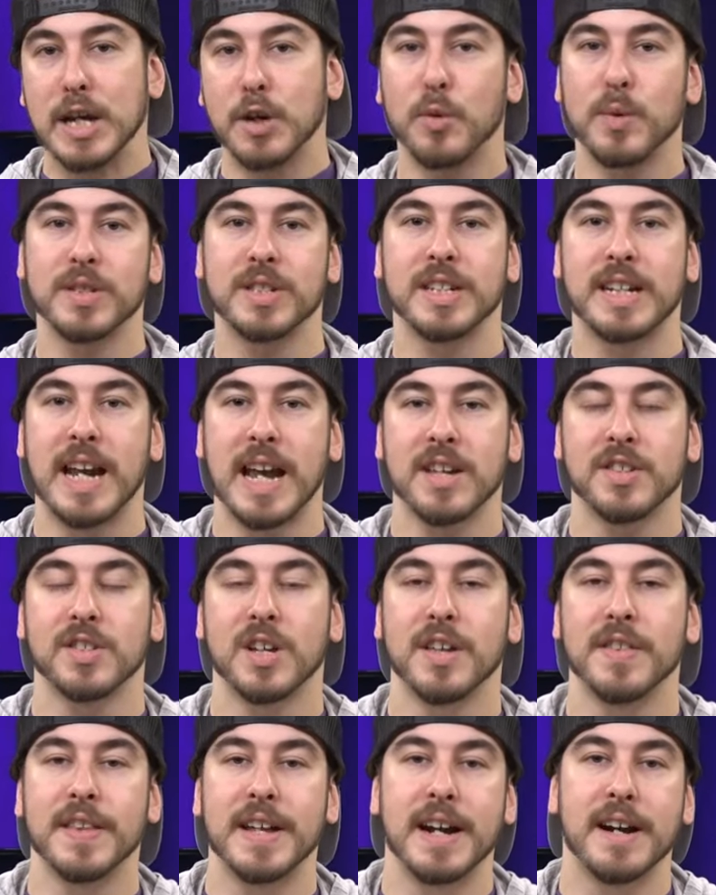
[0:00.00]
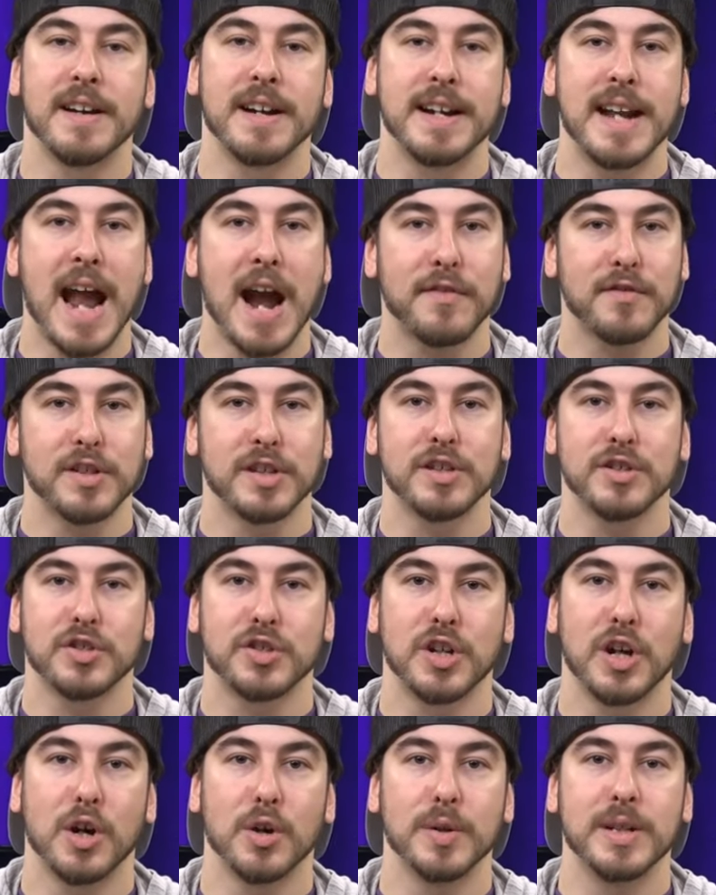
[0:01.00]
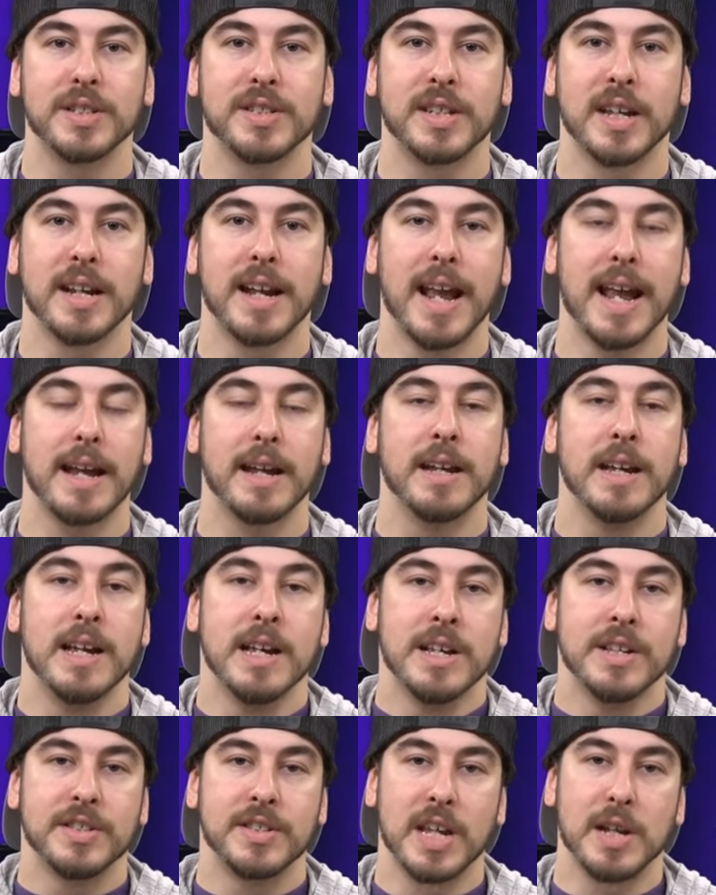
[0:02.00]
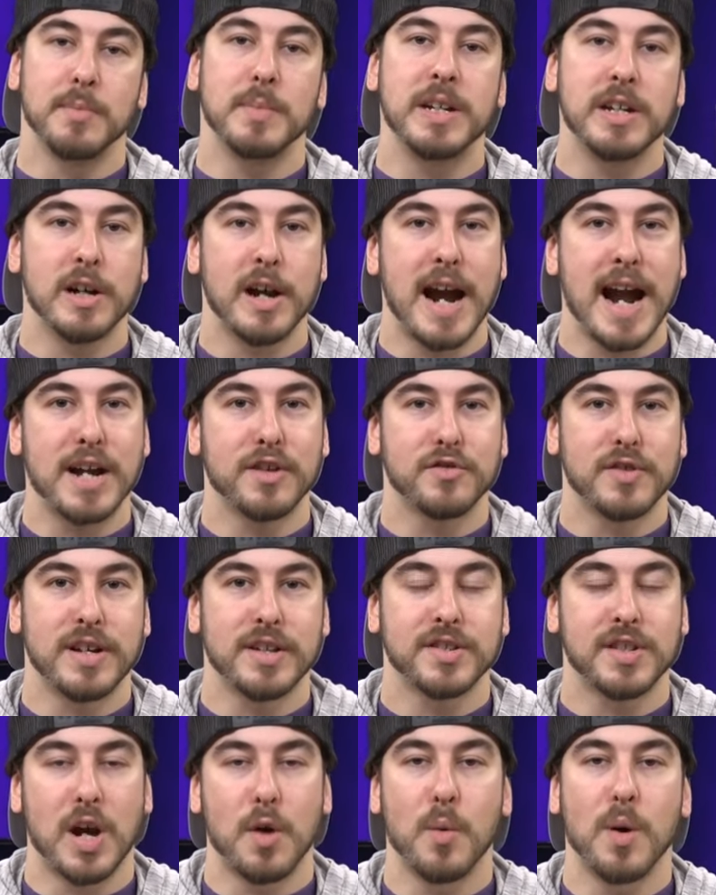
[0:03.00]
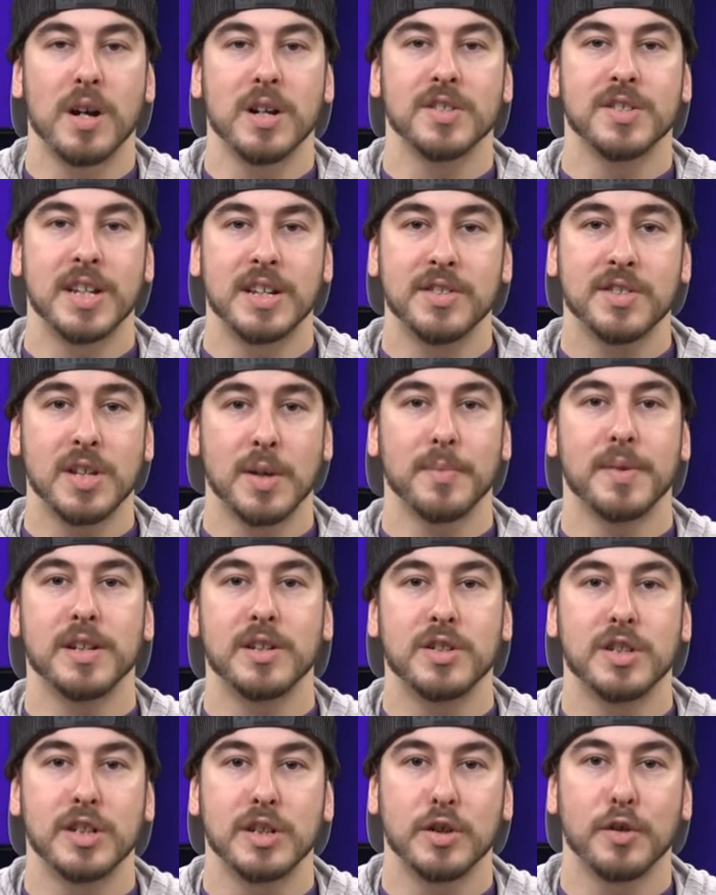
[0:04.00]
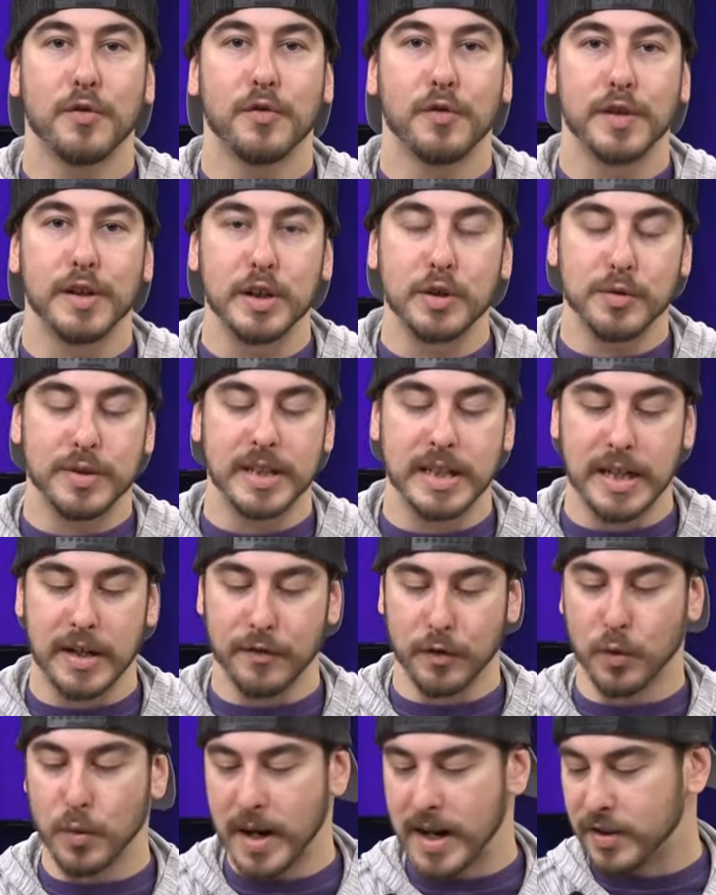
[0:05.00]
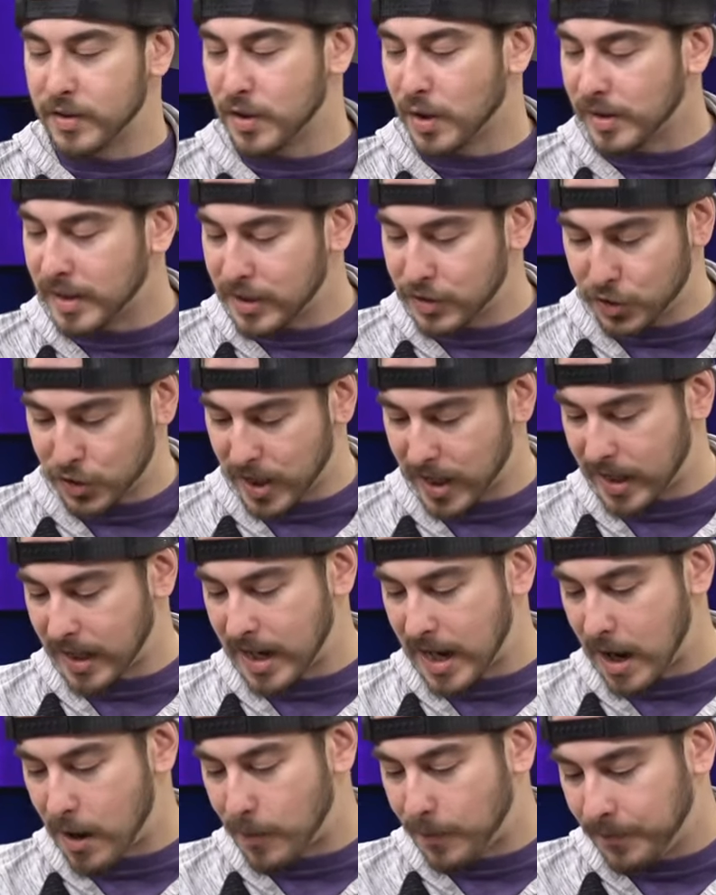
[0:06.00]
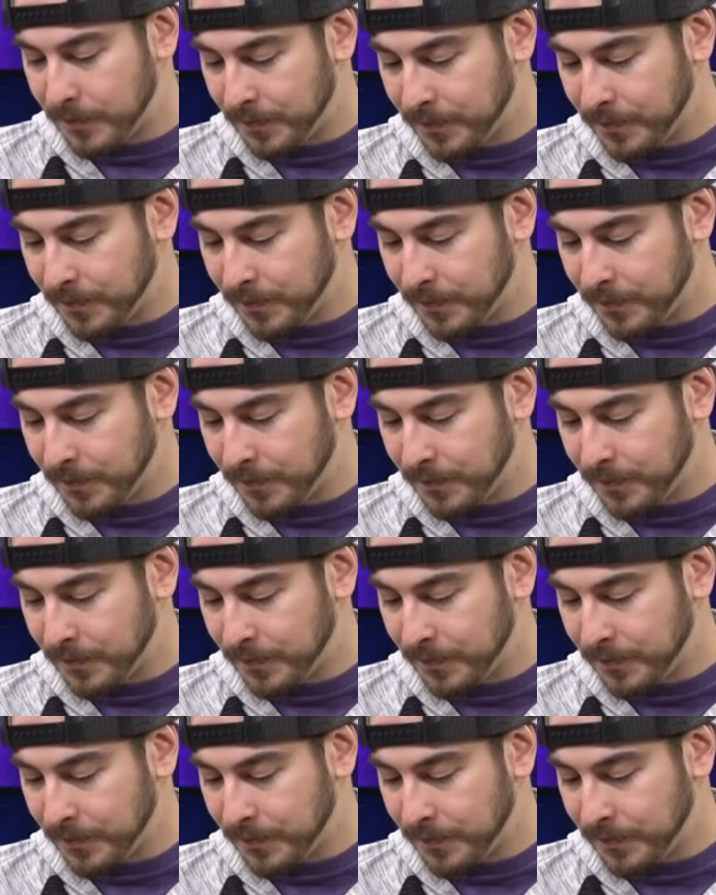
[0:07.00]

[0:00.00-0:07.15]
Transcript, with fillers: was a guest on there, and after the show, he said, hey, send me your address. I wanna send something to you for you to give away. So let's check it out.